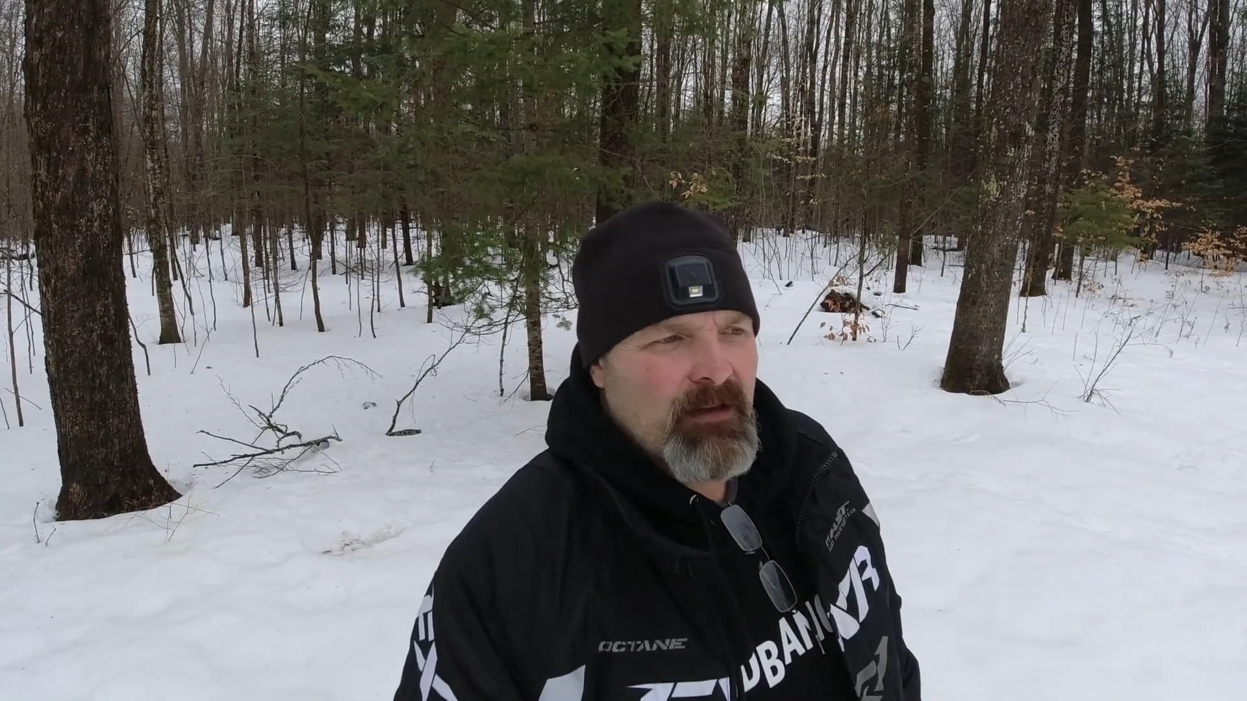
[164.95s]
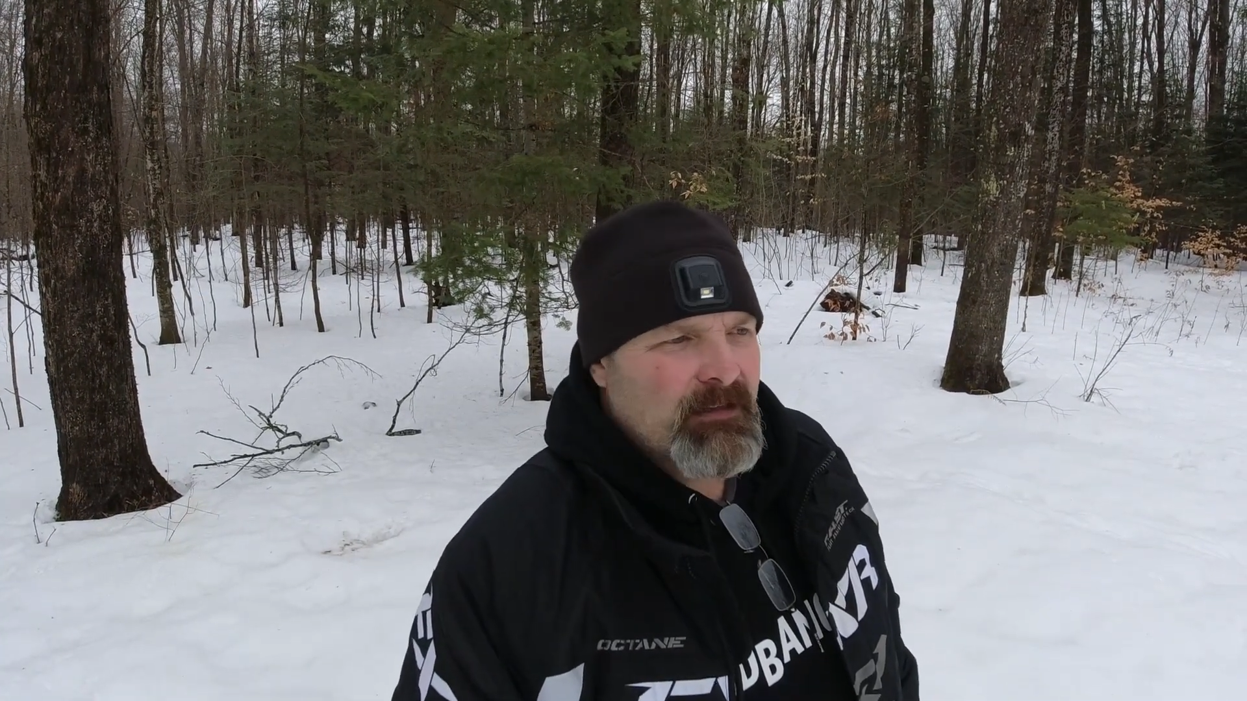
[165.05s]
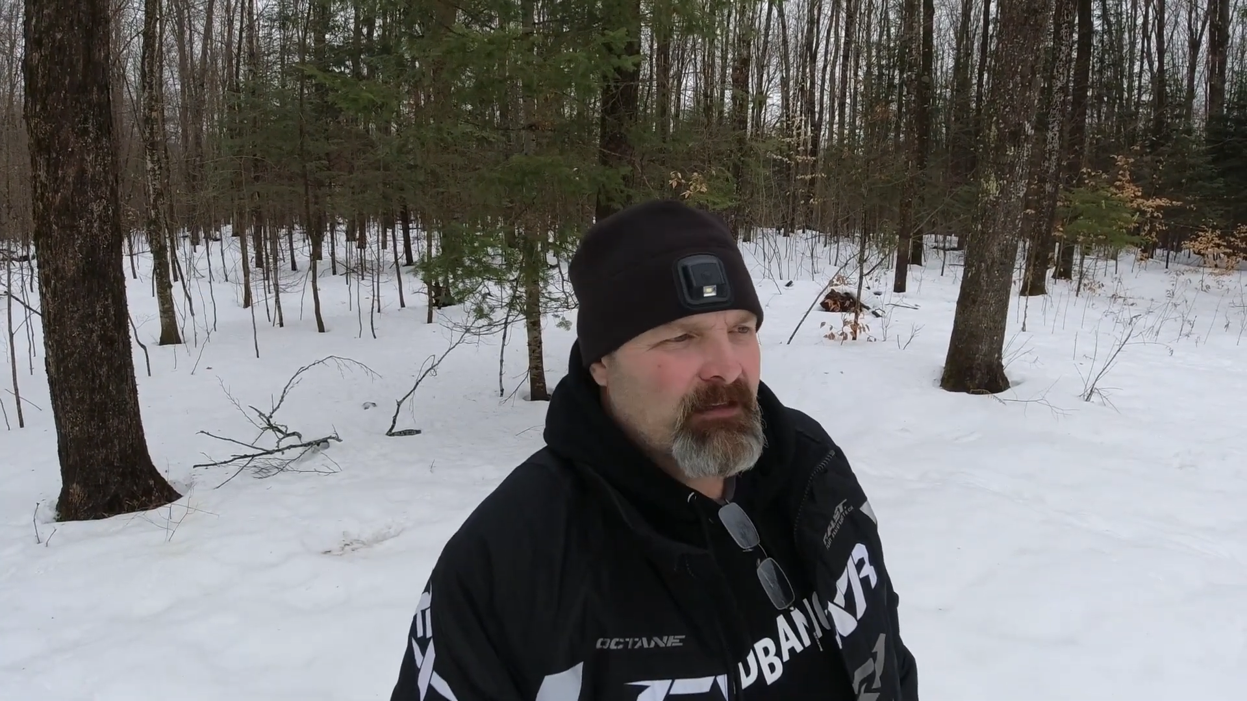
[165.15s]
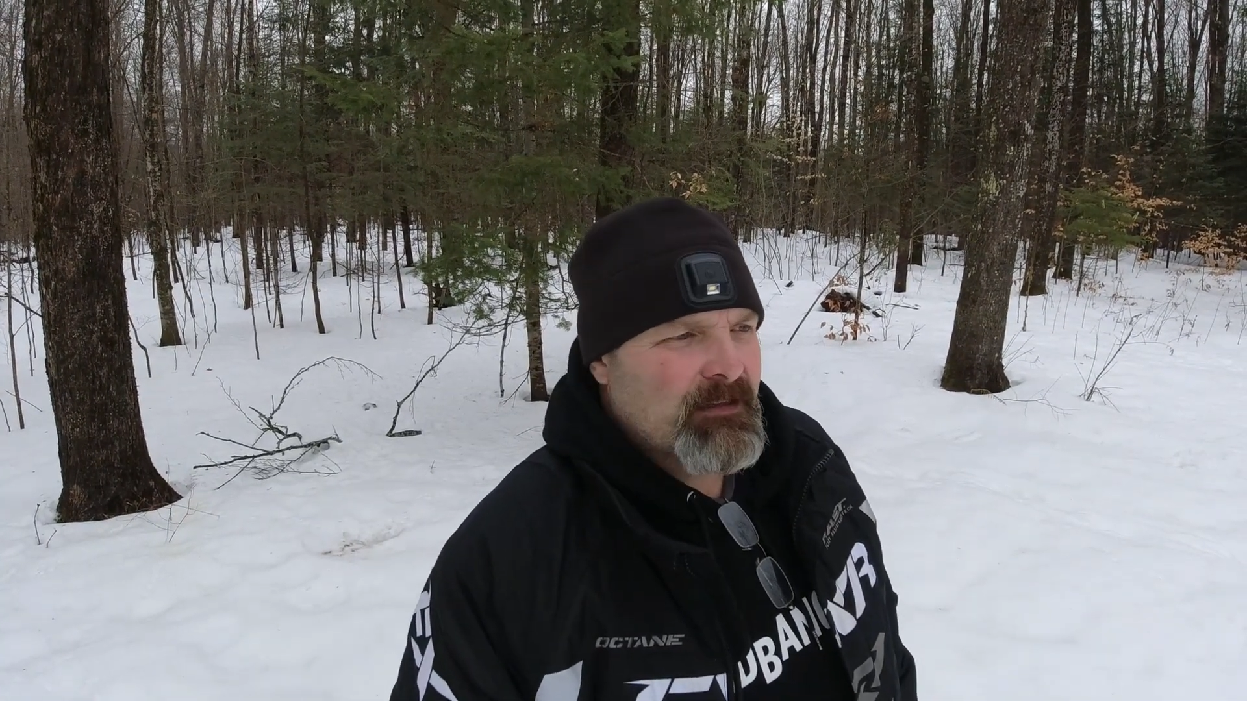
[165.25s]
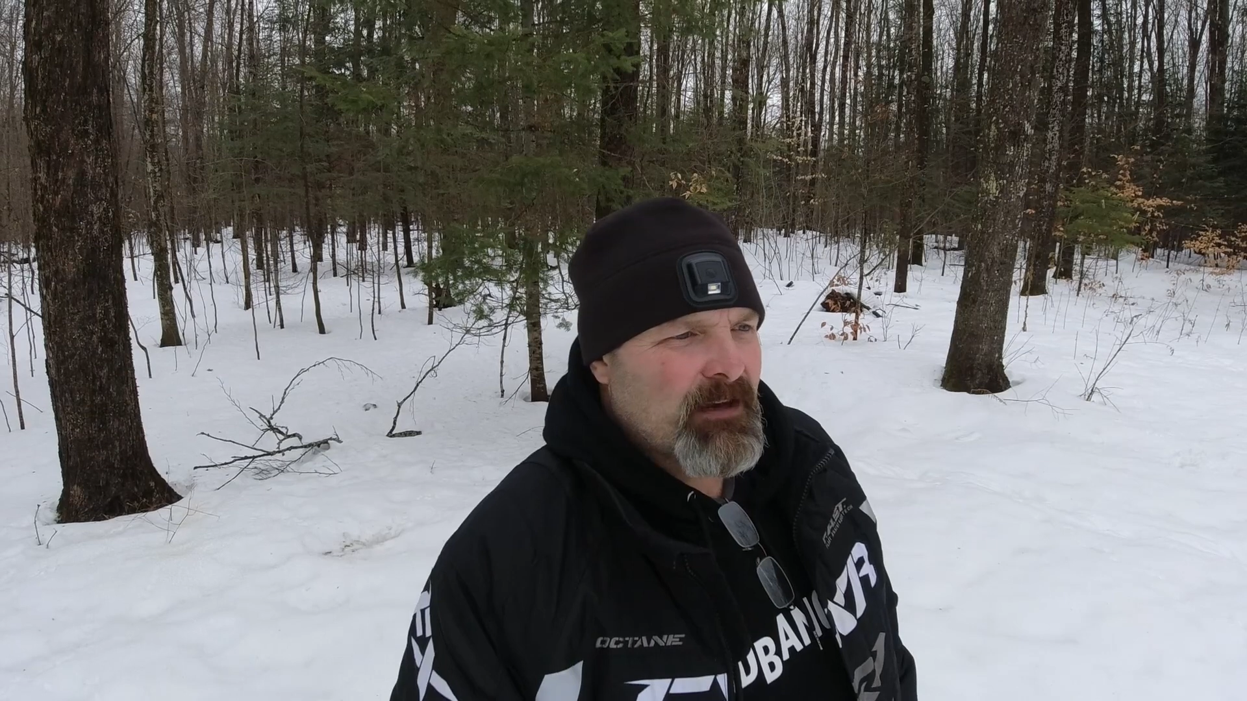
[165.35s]

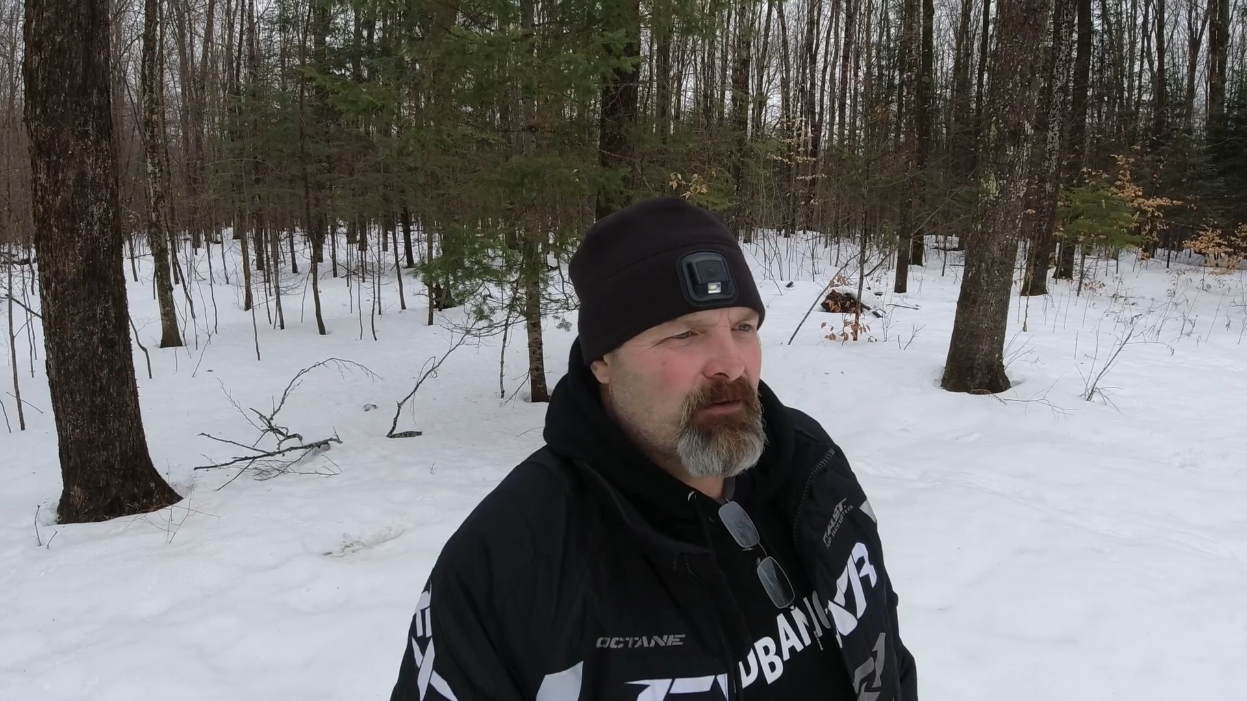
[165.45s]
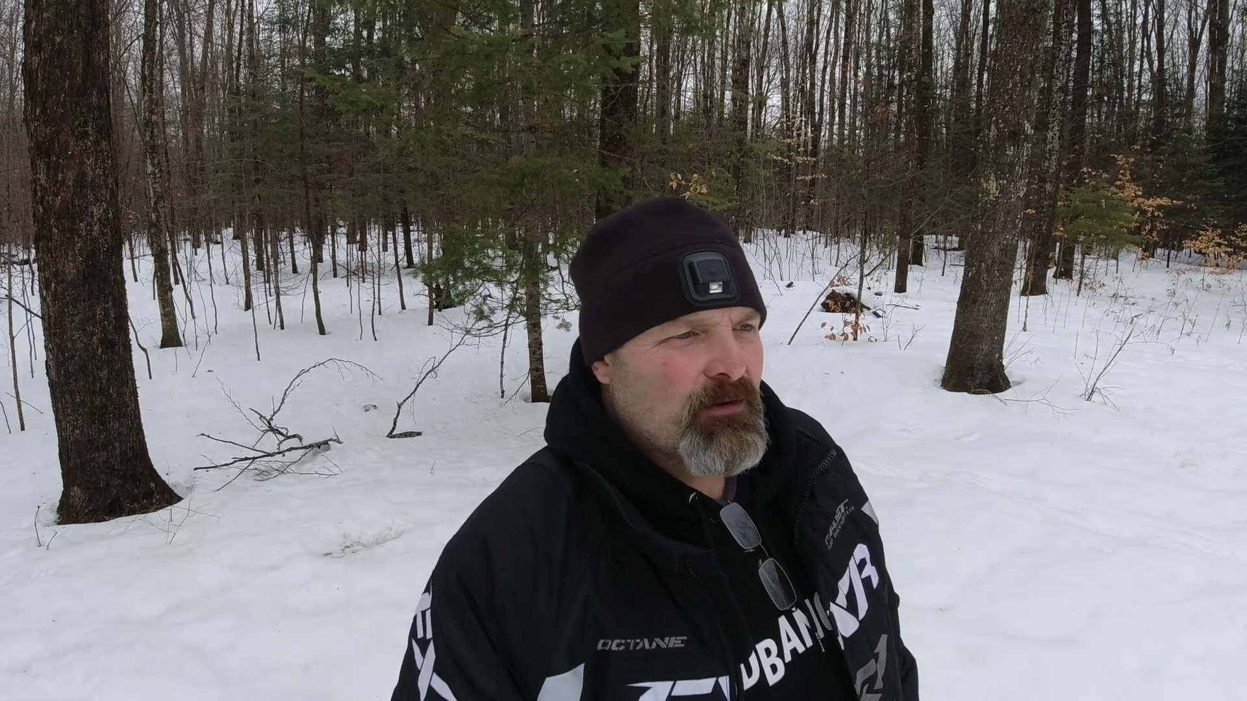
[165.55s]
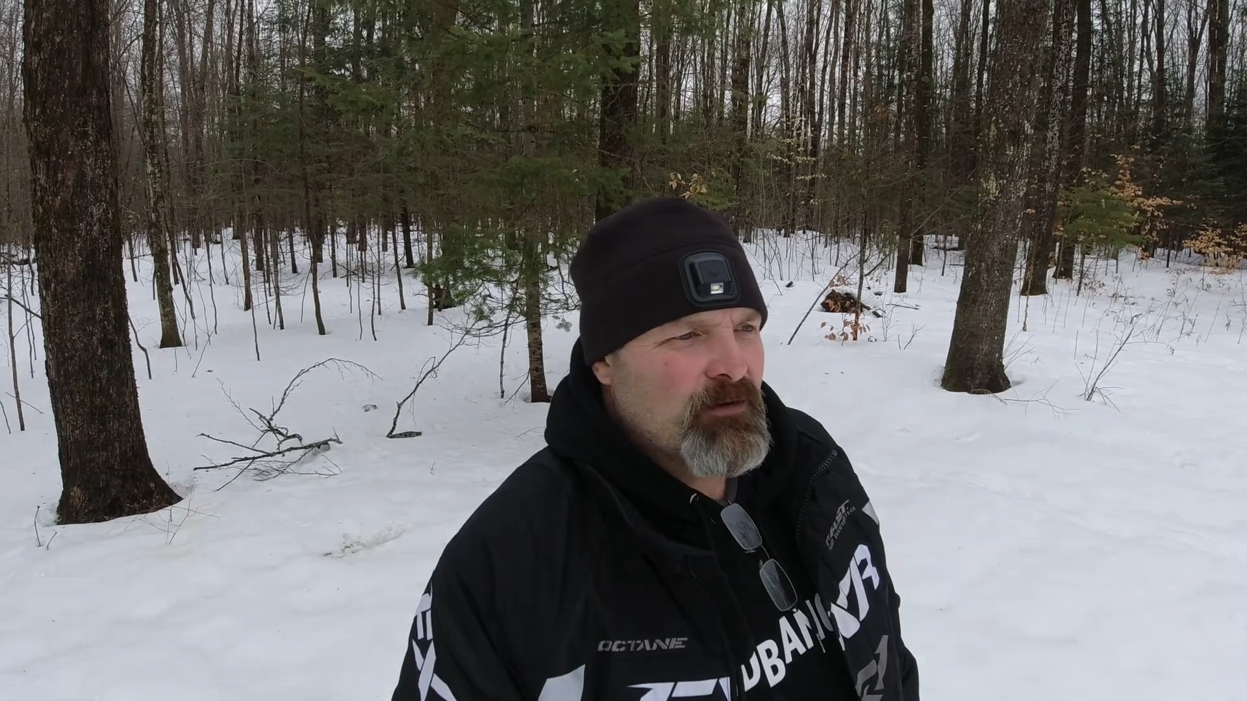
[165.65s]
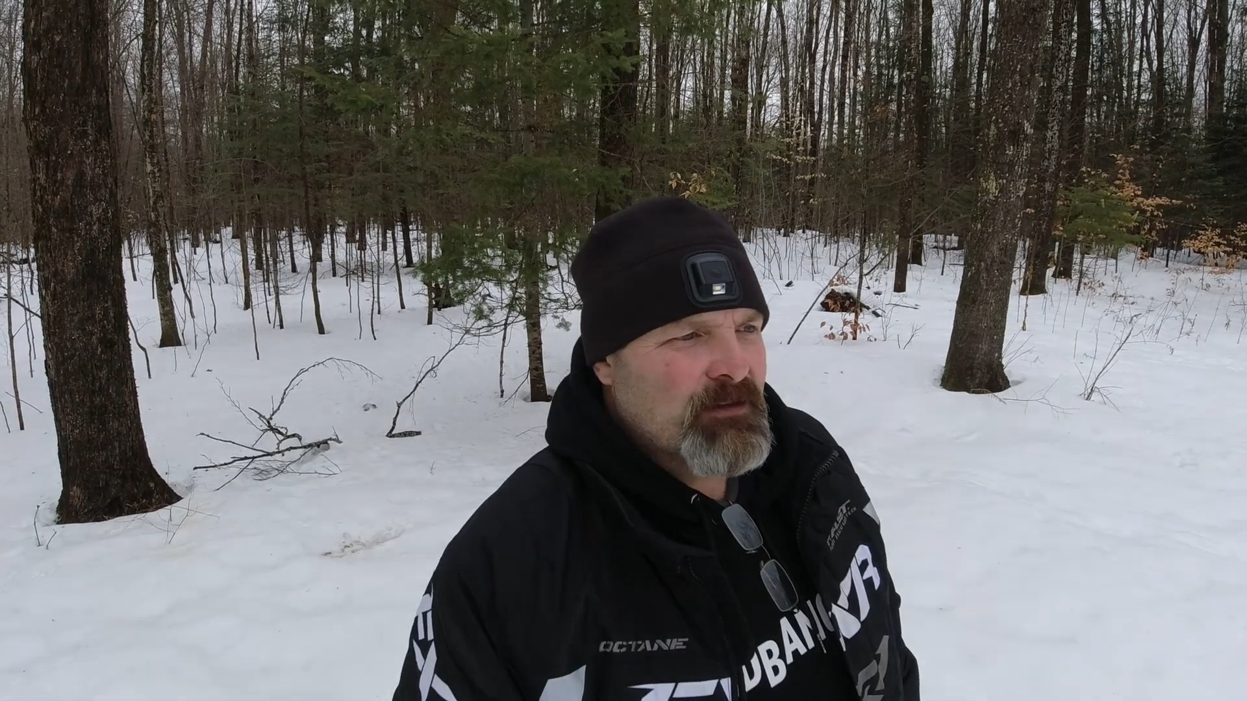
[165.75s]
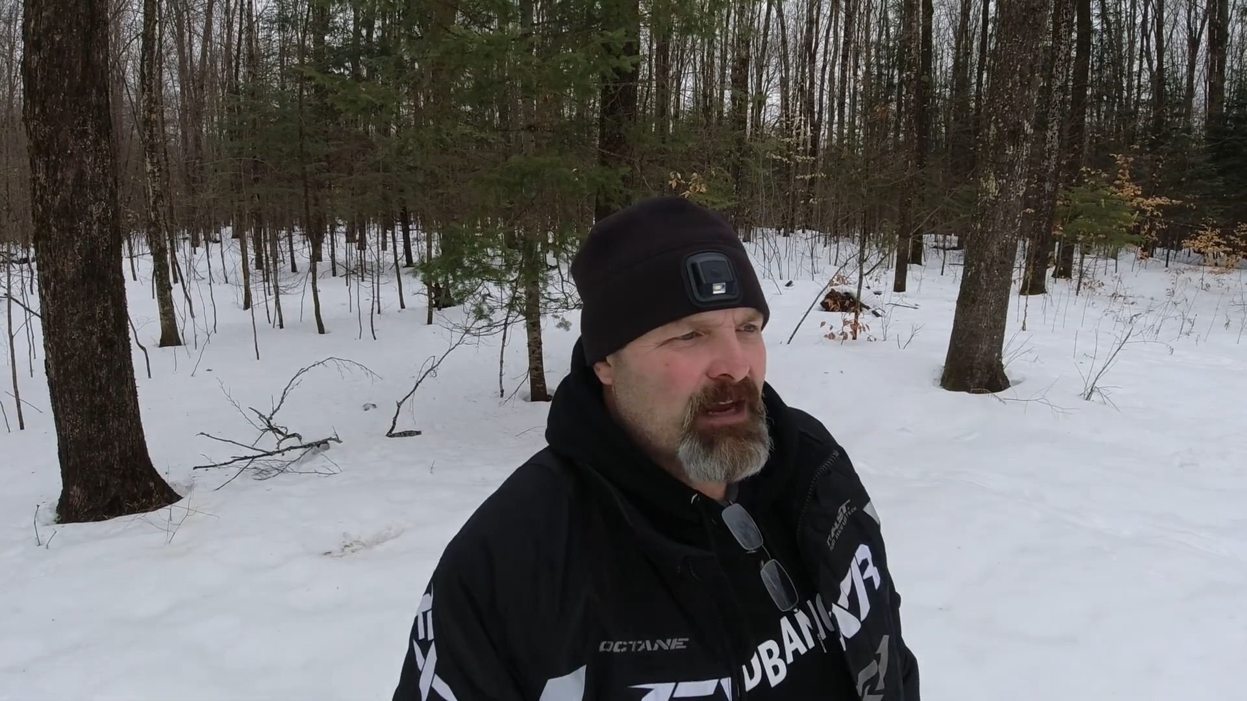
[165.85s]
This is Southern Luce